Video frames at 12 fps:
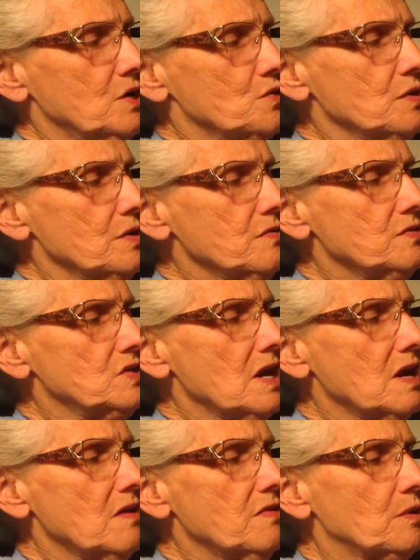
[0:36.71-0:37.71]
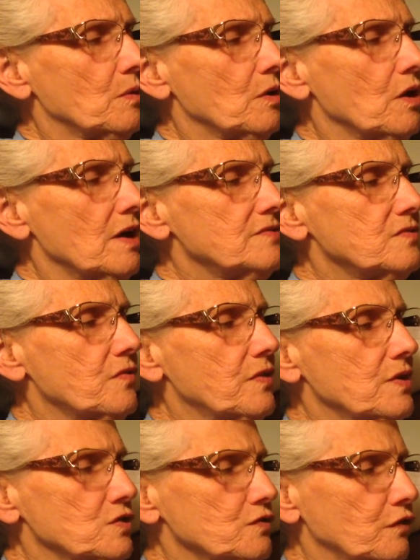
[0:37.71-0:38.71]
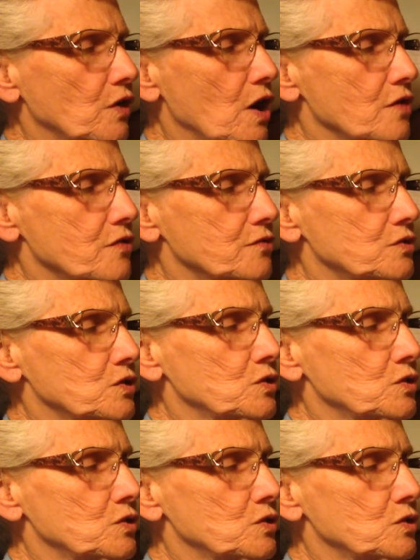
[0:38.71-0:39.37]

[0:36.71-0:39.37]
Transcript: During the day there were lots of things for Arthur to